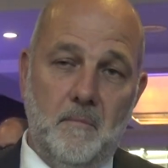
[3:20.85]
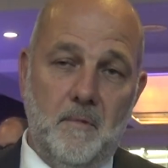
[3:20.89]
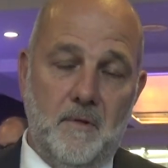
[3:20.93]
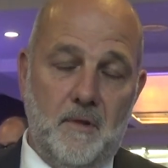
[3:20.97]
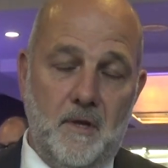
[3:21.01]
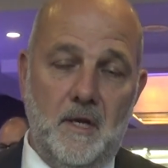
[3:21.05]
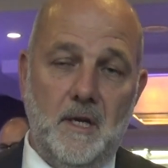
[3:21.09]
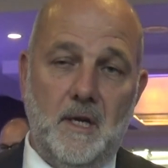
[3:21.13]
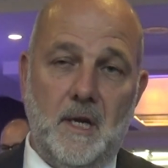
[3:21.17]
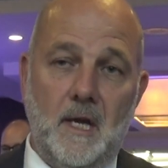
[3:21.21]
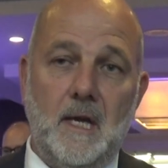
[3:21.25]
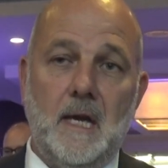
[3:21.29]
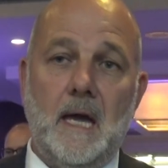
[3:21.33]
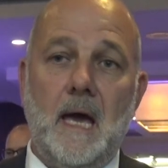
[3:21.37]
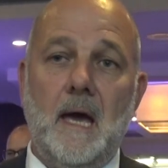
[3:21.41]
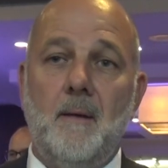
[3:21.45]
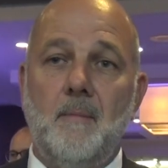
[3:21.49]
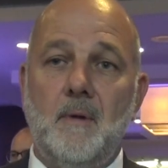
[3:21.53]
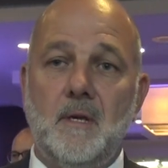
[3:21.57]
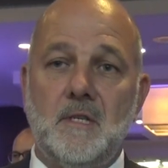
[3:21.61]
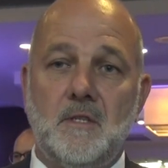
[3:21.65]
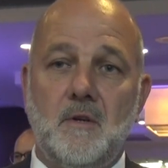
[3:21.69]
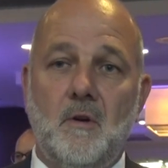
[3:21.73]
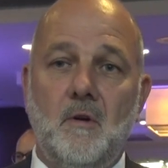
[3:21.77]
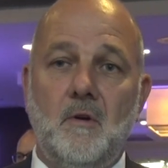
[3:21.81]
thinking
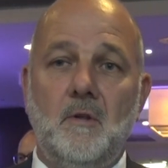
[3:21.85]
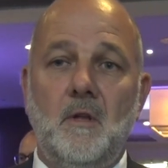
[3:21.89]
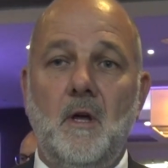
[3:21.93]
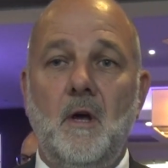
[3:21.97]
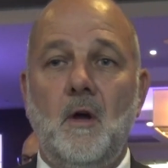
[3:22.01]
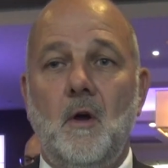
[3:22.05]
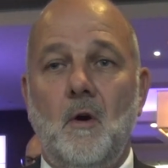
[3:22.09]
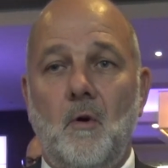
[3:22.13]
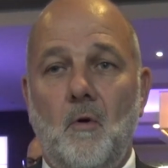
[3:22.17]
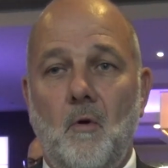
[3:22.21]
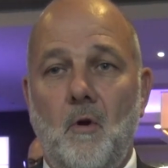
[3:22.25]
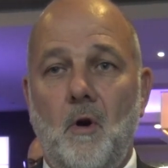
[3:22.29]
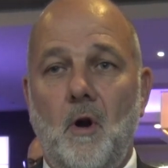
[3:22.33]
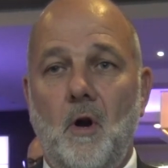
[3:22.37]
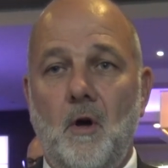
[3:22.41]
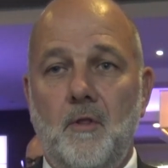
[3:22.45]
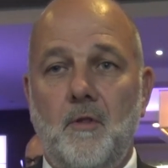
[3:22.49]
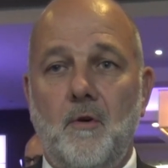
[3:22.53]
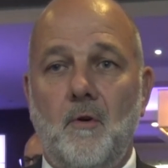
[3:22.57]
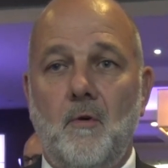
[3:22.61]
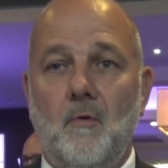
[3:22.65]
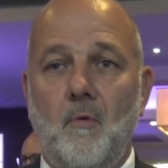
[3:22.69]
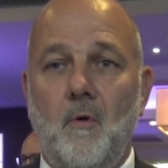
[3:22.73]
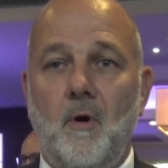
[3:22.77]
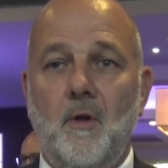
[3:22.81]
Amazon or
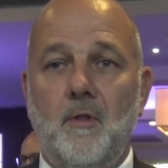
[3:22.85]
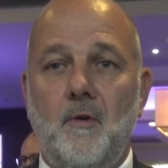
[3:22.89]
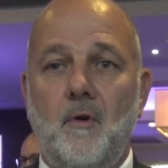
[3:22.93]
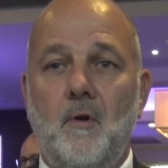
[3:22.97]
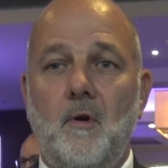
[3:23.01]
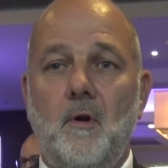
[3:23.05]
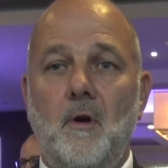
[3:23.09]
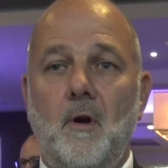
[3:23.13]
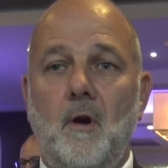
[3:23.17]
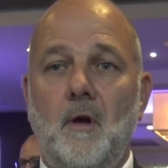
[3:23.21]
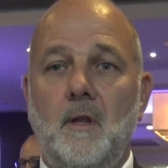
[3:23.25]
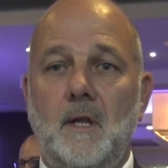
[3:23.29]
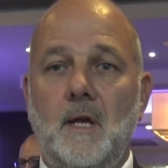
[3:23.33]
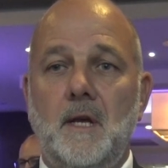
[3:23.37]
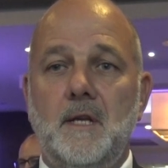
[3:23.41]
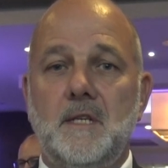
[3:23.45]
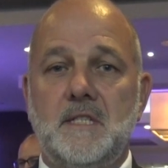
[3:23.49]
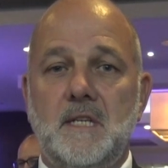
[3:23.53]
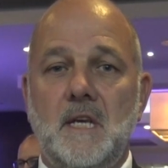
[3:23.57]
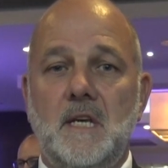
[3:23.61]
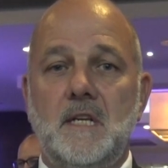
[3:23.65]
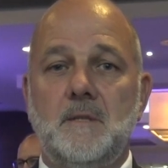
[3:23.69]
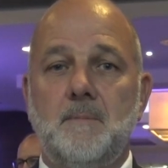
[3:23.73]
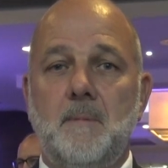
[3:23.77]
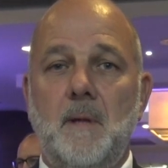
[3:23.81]
other online
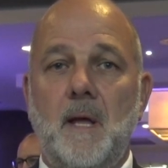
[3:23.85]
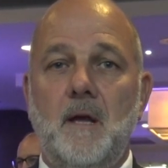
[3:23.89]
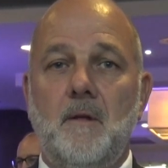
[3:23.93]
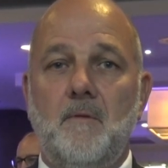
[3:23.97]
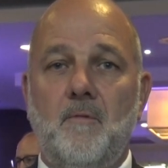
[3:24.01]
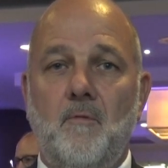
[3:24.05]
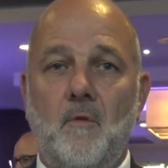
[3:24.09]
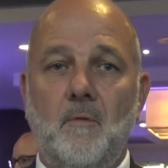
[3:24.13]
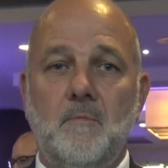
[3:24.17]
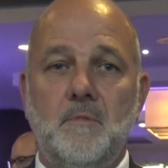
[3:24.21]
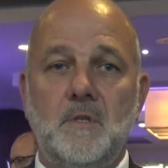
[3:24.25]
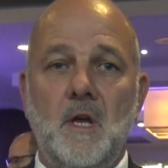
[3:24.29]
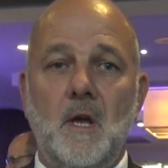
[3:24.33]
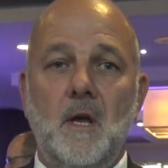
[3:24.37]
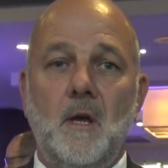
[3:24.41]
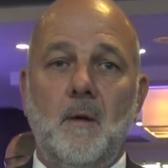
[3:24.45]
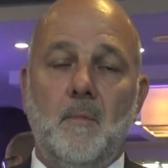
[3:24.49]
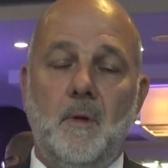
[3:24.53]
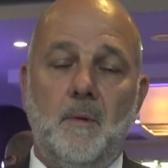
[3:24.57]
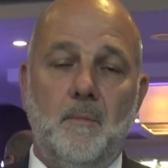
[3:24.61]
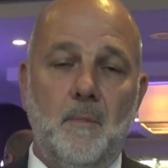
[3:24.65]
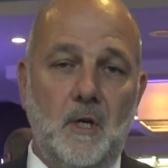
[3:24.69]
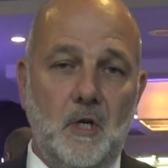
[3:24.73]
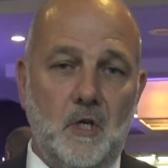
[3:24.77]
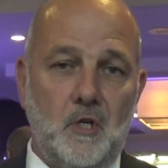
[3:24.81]
sales platforms.
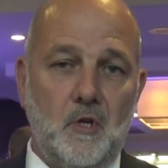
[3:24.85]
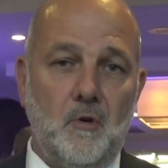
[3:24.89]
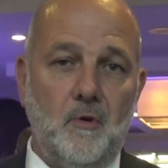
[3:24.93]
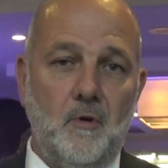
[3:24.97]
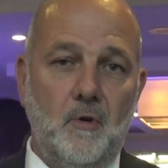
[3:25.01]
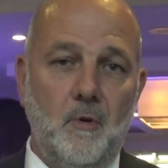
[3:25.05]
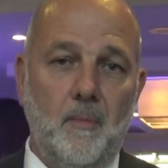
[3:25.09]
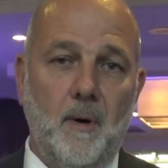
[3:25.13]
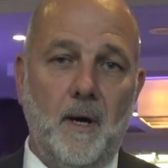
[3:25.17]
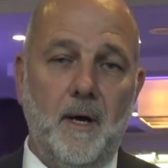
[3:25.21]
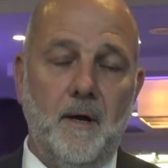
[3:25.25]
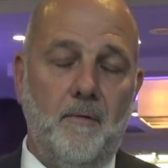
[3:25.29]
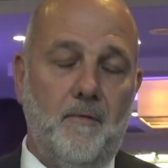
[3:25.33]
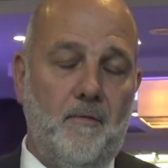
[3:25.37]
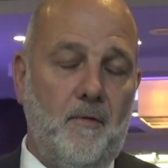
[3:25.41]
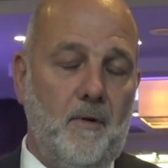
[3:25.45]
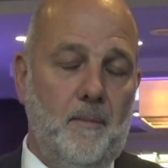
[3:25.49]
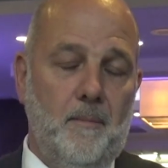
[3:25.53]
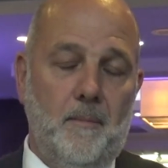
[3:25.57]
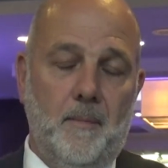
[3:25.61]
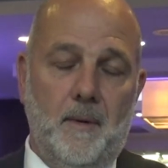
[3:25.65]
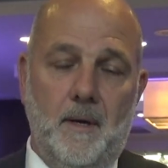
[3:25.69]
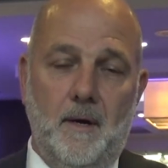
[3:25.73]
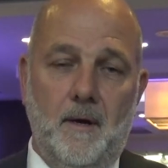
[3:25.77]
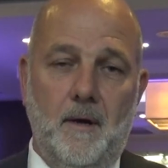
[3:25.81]
Make sure you buy
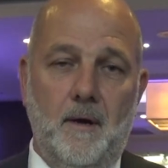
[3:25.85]
from